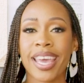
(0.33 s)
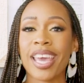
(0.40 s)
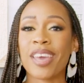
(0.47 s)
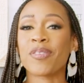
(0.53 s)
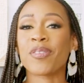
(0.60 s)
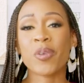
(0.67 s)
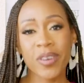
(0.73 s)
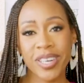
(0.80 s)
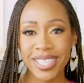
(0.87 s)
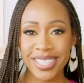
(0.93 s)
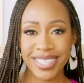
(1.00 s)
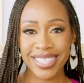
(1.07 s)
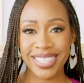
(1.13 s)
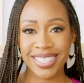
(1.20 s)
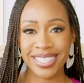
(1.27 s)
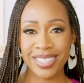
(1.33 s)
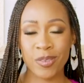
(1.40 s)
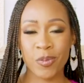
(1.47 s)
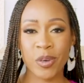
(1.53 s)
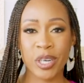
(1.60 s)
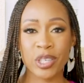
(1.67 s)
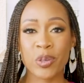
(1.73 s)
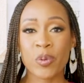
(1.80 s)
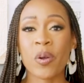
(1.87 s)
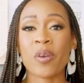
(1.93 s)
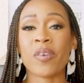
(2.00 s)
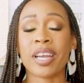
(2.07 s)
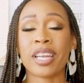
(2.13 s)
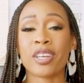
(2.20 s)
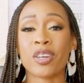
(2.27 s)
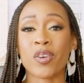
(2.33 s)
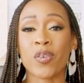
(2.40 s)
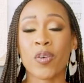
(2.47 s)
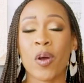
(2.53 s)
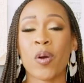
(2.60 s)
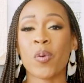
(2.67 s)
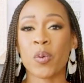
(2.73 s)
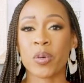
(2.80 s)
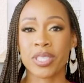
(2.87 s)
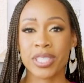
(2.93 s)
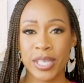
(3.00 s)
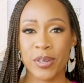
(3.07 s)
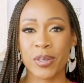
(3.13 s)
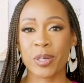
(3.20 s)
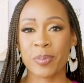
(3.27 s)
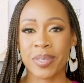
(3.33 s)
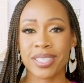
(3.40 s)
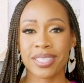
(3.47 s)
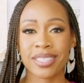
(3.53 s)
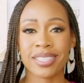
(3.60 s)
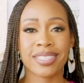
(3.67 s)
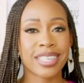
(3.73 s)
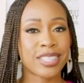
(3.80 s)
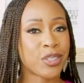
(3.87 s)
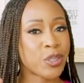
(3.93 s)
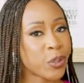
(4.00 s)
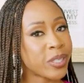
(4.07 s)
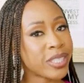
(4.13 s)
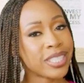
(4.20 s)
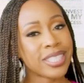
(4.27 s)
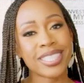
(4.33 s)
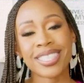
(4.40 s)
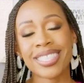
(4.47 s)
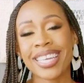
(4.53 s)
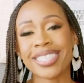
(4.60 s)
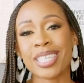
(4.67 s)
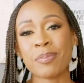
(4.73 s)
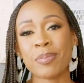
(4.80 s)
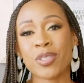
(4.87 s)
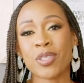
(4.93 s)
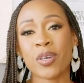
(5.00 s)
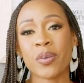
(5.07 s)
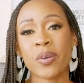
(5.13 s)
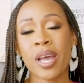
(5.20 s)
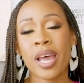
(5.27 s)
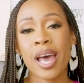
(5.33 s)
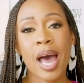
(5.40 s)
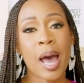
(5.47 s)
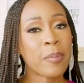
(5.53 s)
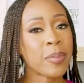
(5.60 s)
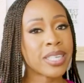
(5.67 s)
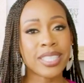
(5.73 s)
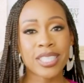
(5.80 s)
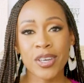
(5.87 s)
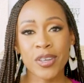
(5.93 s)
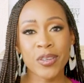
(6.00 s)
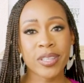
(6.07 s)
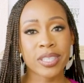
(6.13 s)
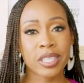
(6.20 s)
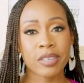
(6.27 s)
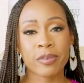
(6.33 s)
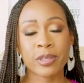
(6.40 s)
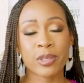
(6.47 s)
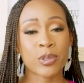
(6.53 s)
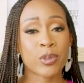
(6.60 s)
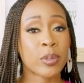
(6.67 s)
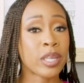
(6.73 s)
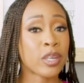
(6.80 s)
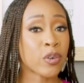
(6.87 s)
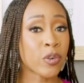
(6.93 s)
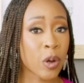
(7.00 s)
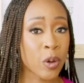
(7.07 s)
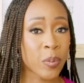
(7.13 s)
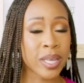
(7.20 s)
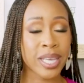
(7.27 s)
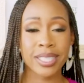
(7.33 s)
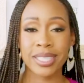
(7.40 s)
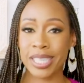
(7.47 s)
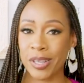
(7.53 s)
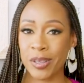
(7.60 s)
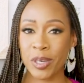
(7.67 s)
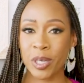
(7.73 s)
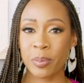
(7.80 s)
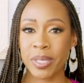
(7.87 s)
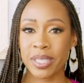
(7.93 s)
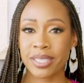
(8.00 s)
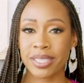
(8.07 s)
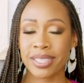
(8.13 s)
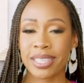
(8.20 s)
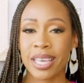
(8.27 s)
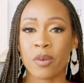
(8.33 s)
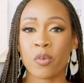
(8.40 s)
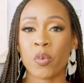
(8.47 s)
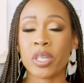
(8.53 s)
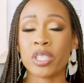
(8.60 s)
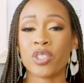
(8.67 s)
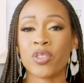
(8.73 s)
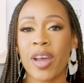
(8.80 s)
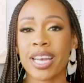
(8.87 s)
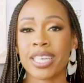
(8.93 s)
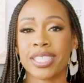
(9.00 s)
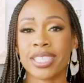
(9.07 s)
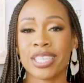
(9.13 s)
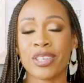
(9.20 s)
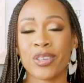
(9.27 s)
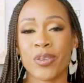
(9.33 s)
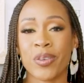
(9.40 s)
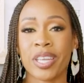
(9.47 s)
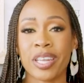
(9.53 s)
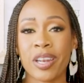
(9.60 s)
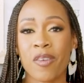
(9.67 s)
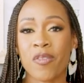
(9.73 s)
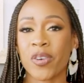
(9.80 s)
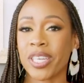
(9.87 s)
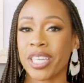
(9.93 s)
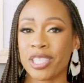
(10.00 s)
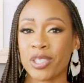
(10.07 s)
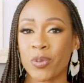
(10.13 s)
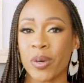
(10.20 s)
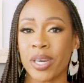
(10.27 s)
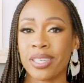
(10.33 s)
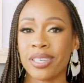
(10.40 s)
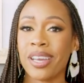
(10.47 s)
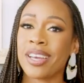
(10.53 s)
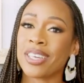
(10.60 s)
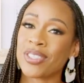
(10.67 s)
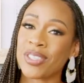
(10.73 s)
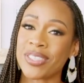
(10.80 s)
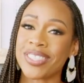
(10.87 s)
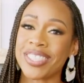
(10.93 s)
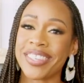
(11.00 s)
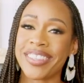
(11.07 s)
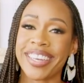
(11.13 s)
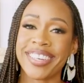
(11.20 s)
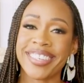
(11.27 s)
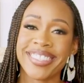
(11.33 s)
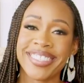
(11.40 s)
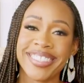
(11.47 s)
If you are in a season where you are ready to grow or scale your business, then tune into this next episode. I'm going to tell you the difference between growing and scaling your business and which strategy you need for each one. So I'll see you there.